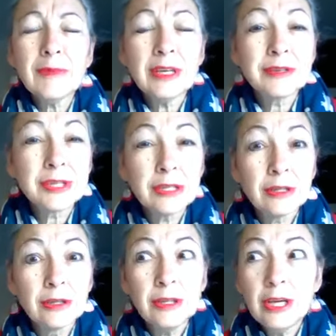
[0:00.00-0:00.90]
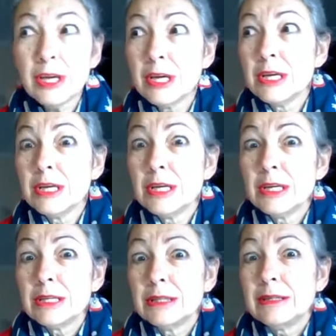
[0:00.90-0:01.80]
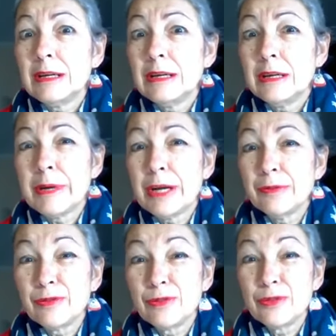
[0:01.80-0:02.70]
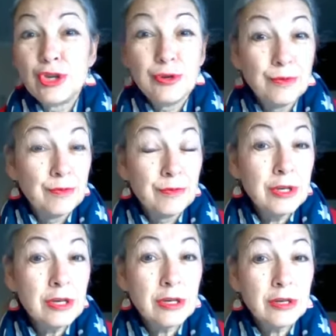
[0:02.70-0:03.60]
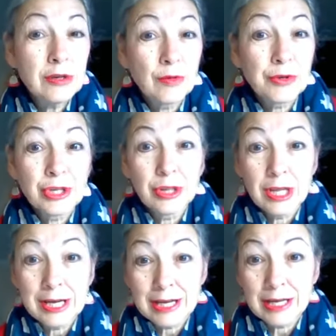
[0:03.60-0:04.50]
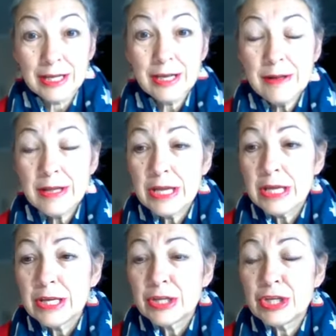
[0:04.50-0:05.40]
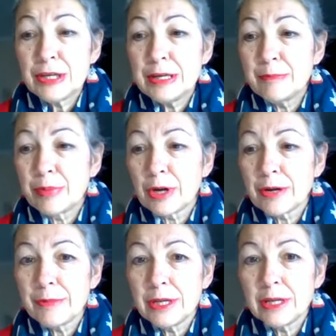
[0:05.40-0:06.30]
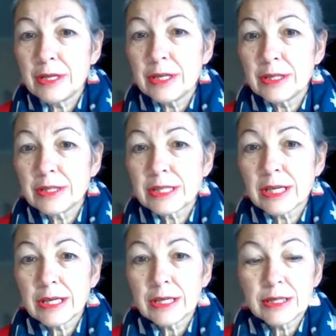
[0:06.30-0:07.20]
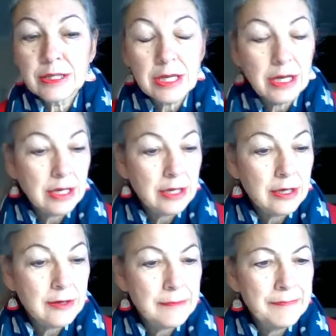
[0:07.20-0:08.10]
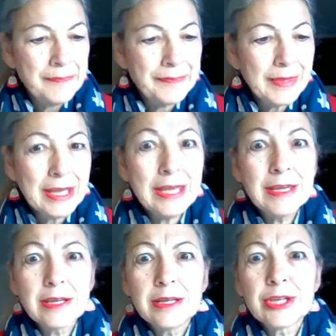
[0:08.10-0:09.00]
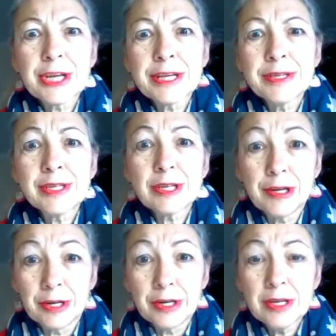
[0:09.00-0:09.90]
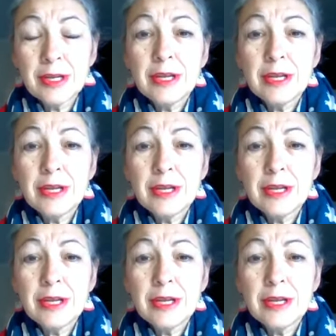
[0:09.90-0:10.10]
until about June or July. She brought him in and said, hey, can you check his tongue?